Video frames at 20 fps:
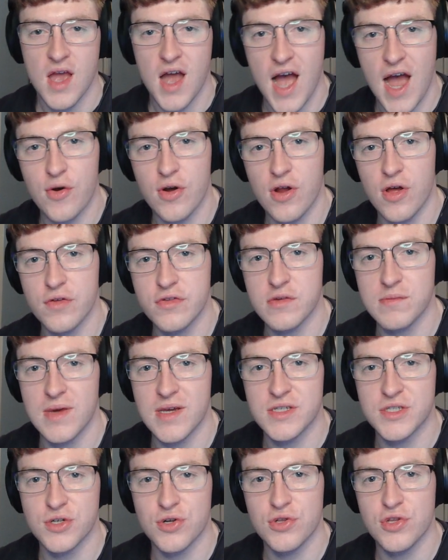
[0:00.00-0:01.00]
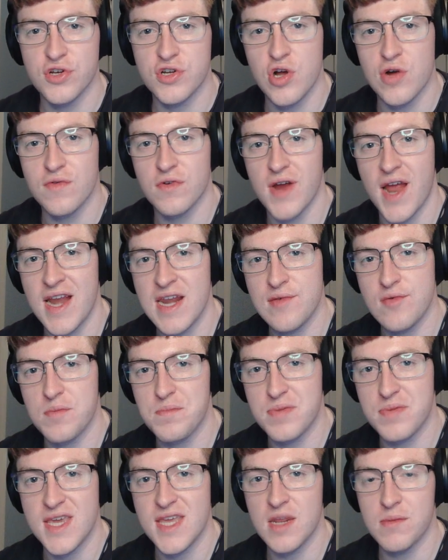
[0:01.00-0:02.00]
I would also make sure to look over any
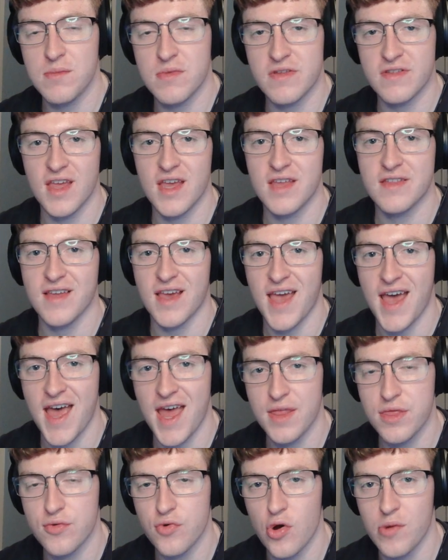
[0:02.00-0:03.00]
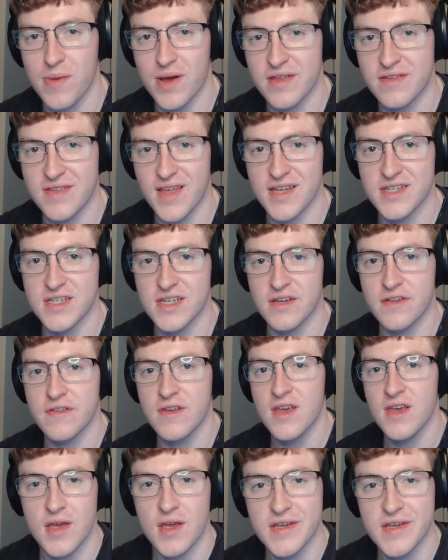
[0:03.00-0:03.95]
repeated mistakes I had throughout my sessions